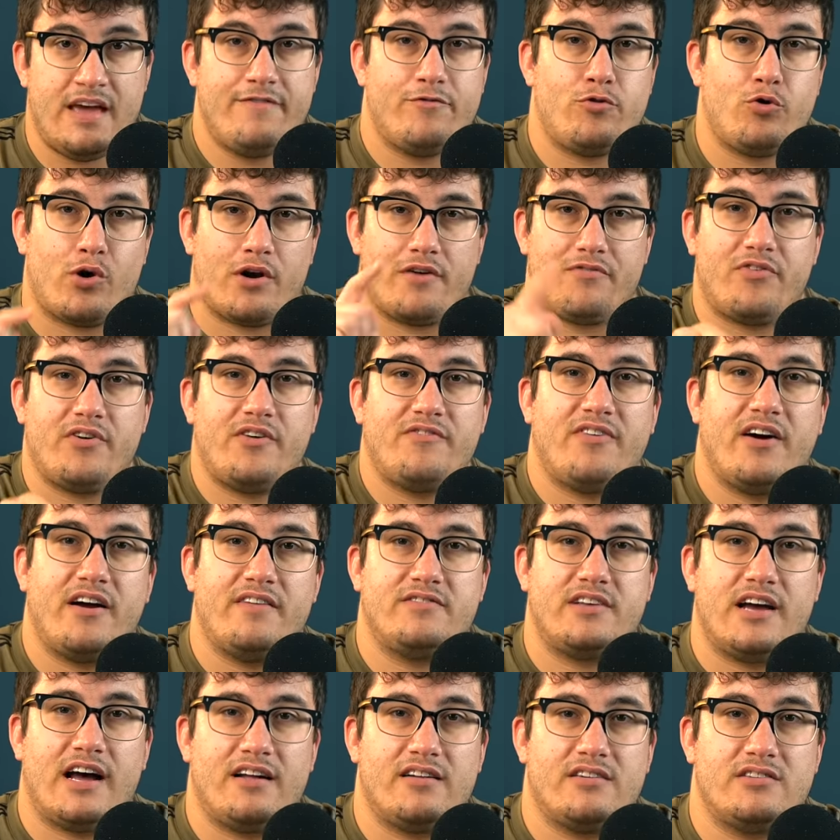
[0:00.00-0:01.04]
If you want a free
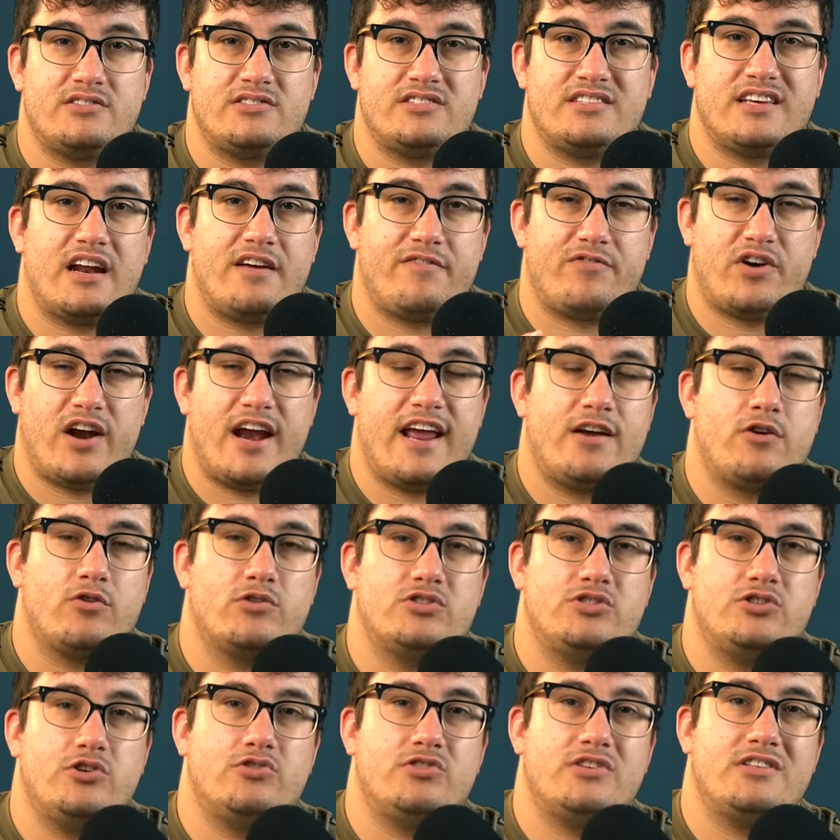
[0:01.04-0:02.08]
five dollars, sign up for
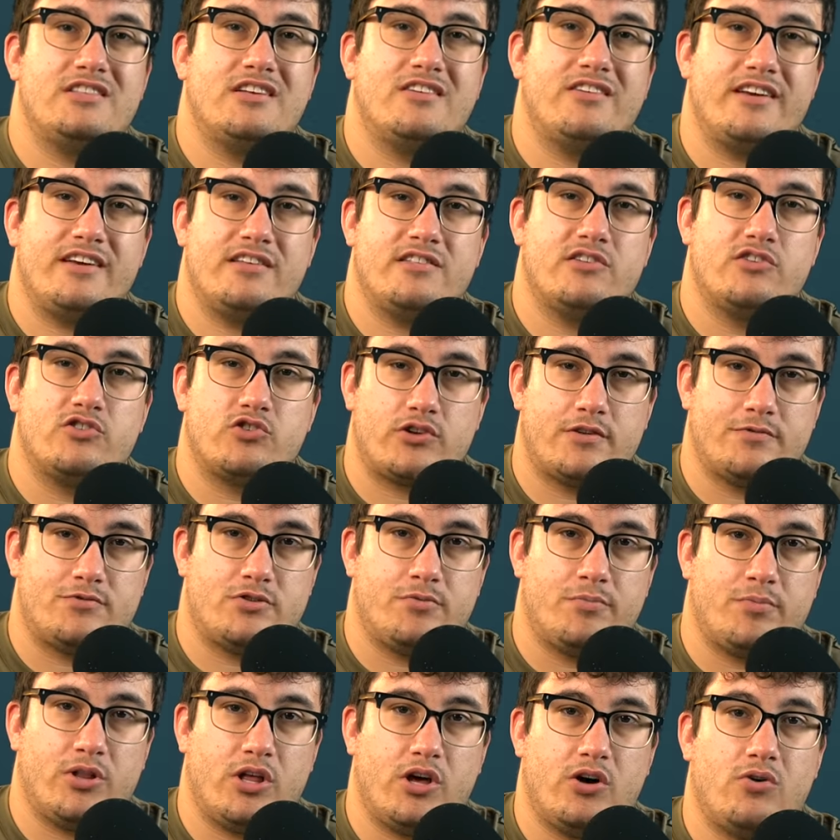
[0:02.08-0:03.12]
Acorns using the link in the
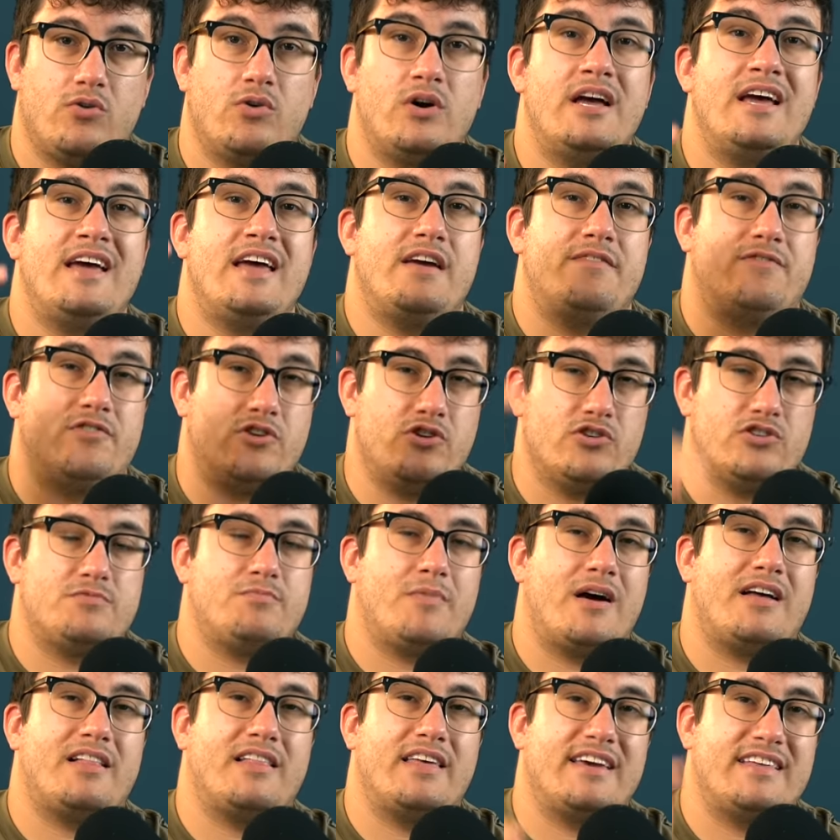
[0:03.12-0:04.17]
description below. If you use
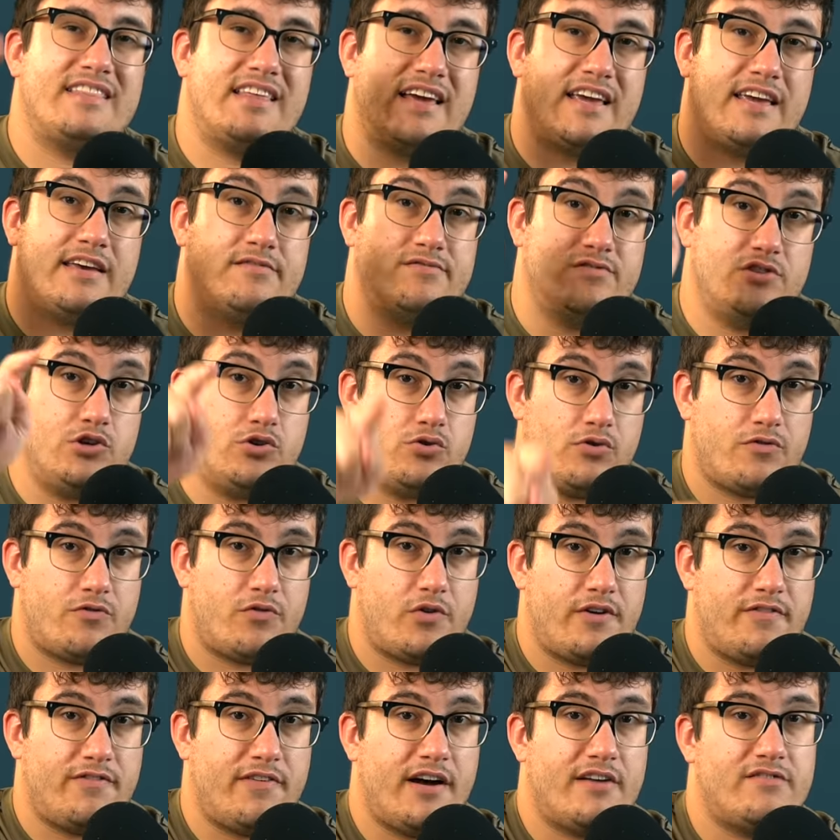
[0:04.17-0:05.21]
my link, that gives you a
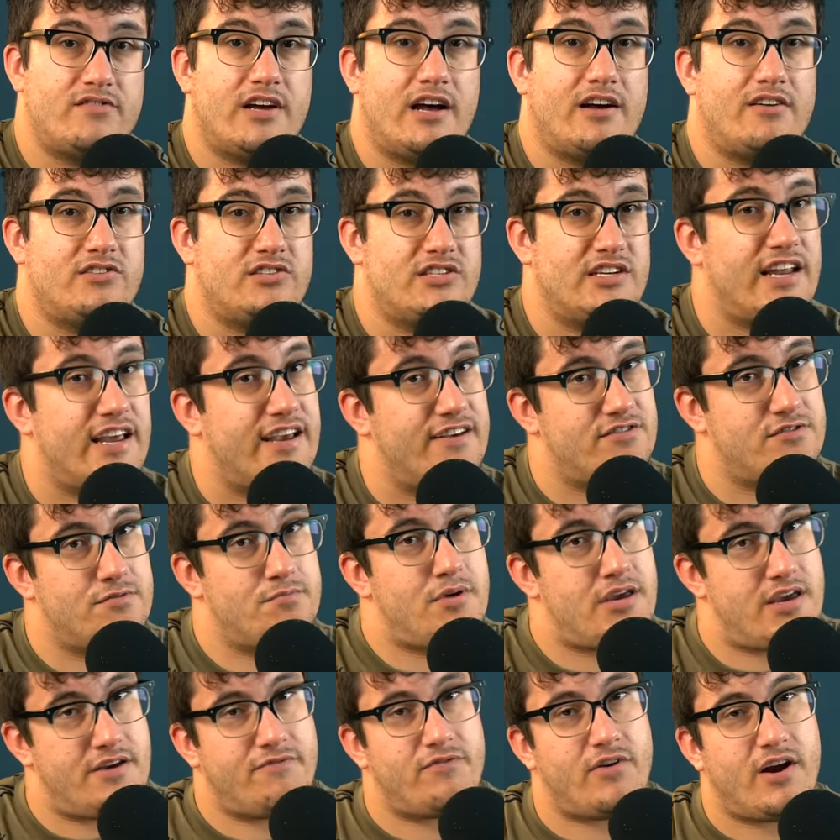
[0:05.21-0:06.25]
free five dollars and it gives
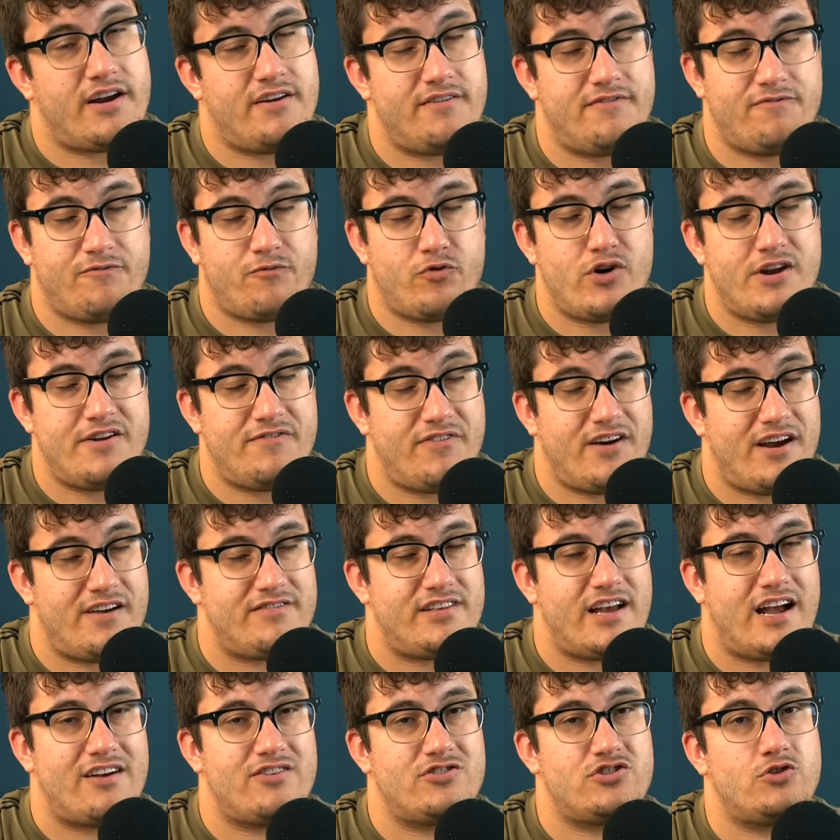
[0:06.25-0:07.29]
me a free five
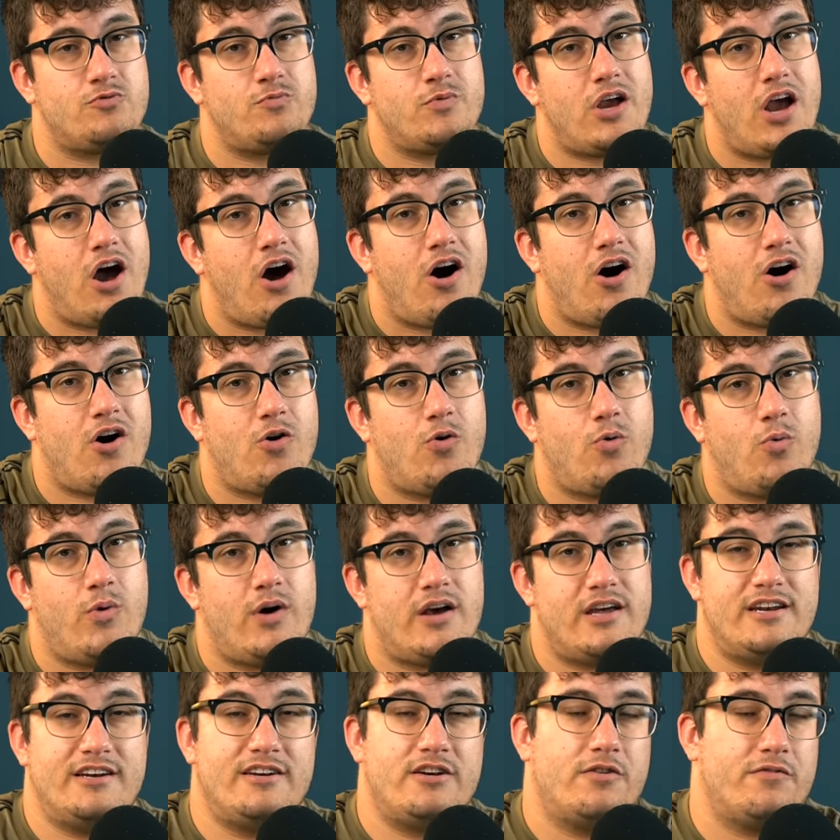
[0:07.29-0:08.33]
dollars and we all
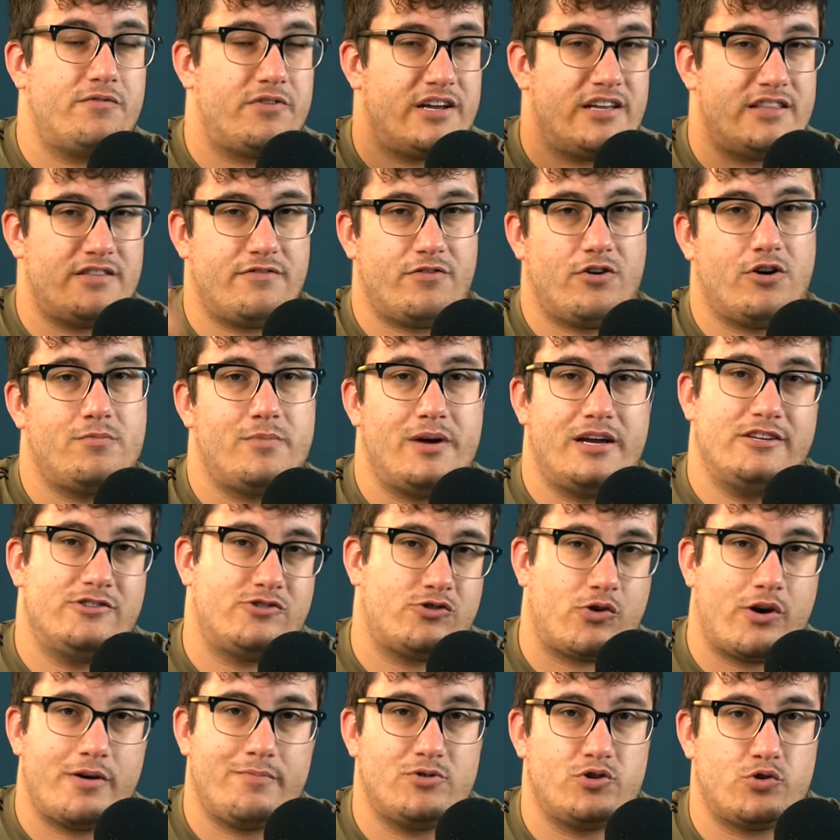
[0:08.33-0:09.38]
win. And don't forget to follow my
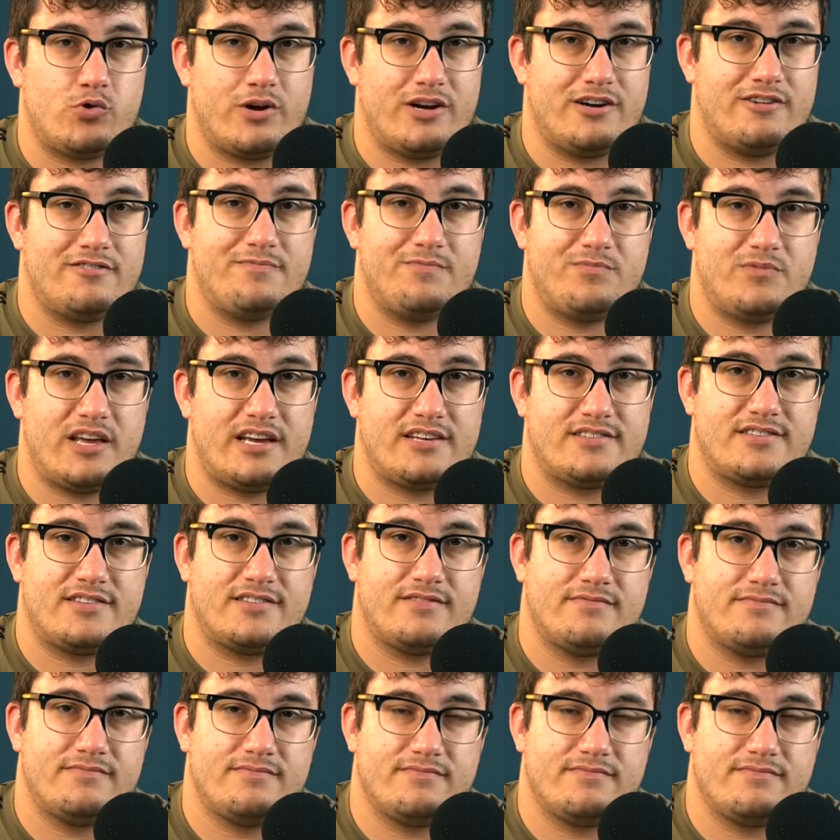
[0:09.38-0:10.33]
Instagram and Twitter. Thanks.